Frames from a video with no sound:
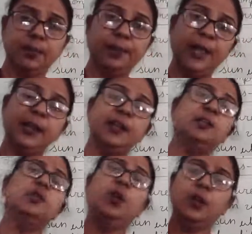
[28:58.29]

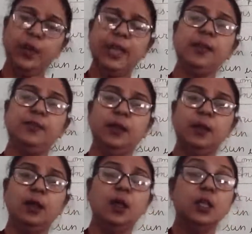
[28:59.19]
planets or
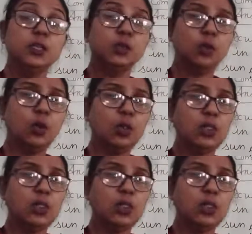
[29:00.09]
anywhere so